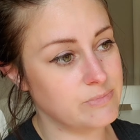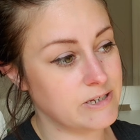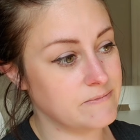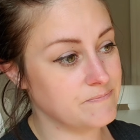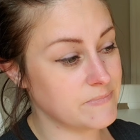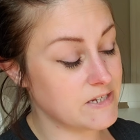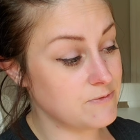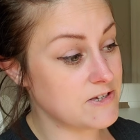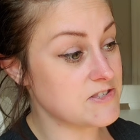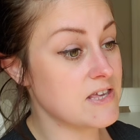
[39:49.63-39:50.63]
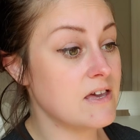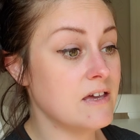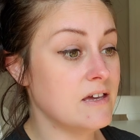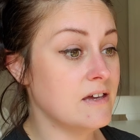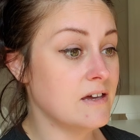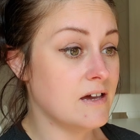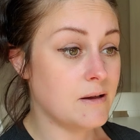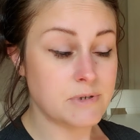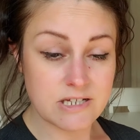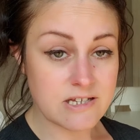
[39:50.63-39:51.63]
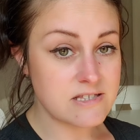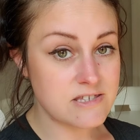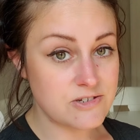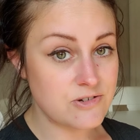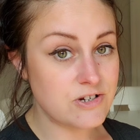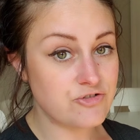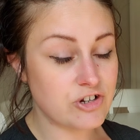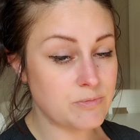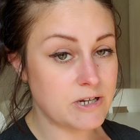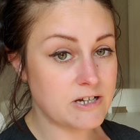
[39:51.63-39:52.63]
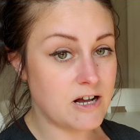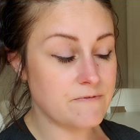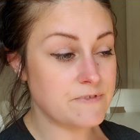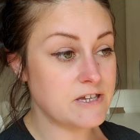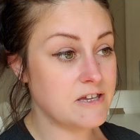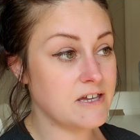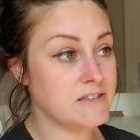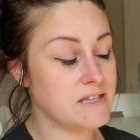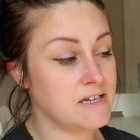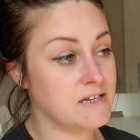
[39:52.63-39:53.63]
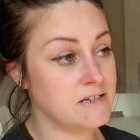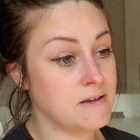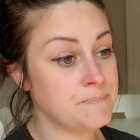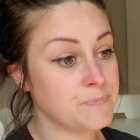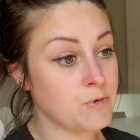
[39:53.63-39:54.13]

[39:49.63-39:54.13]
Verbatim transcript: But, anyways, I'm going to continue to drink my coffee and then